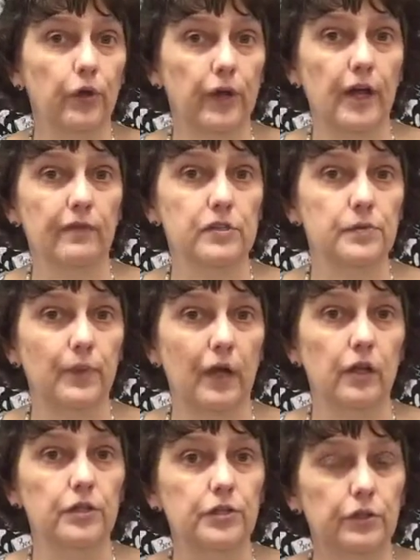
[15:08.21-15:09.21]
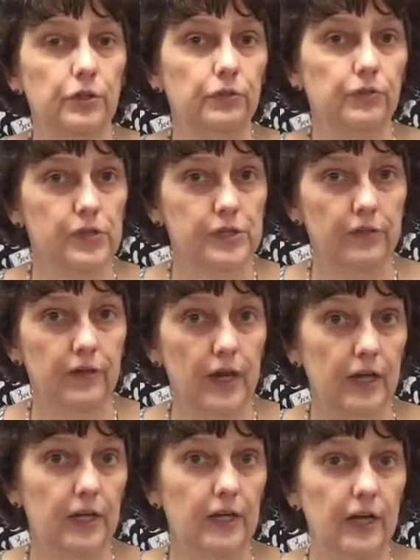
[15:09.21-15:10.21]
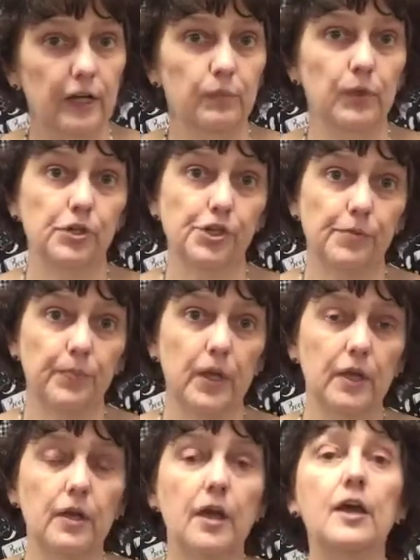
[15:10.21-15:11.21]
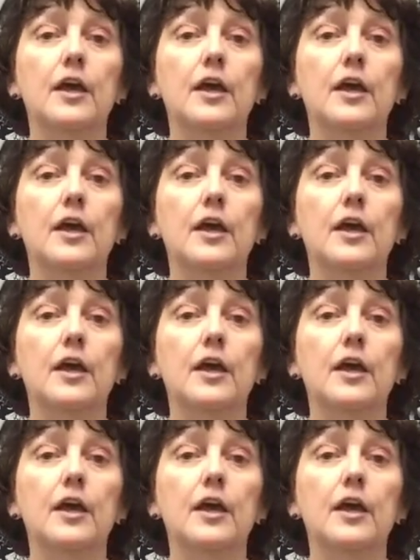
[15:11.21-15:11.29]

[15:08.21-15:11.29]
can have us mail it to you for $7.99 plus shipping